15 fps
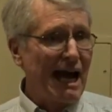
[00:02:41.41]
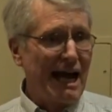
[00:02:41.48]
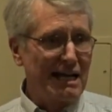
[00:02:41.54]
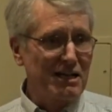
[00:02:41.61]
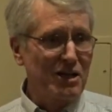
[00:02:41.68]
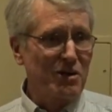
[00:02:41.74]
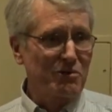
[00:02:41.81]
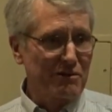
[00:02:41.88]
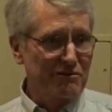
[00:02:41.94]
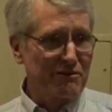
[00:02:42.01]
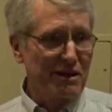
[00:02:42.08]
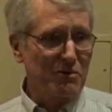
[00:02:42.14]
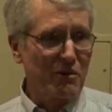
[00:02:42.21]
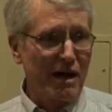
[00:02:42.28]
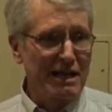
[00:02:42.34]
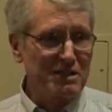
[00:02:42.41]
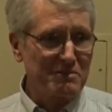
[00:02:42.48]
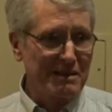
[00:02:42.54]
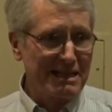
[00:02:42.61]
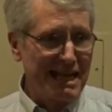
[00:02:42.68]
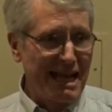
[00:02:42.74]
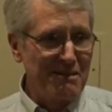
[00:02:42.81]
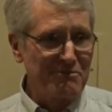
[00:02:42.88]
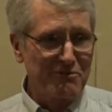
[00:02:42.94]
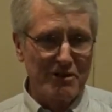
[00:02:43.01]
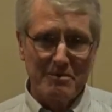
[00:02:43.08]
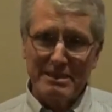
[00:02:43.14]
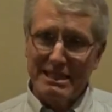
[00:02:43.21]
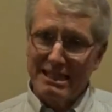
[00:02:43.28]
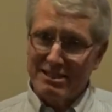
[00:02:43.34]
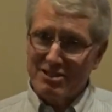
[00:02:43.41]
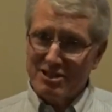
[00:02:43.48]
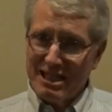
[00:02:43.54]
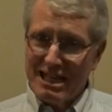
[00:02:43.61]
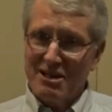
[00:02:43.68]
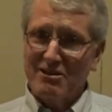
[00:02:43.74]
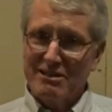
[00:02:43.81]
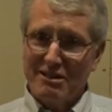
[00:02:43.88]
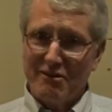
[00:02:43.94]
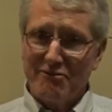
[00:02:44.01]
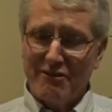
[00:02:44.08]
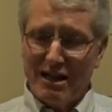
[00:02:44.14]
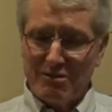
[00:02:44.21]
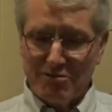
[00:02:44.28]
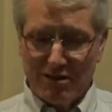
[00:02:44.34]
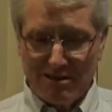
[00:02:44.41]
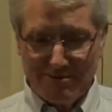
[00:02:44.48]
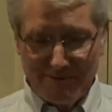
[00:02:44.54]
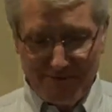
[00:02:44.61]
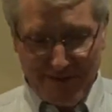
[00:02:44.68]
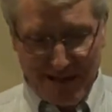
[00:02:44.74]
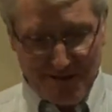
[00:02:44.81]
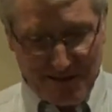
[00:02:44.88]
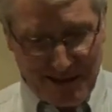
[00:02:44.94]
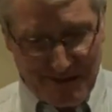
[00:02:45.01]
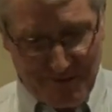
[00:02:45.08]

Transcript: I know where Fred Wiseman came from, and it's here in the federal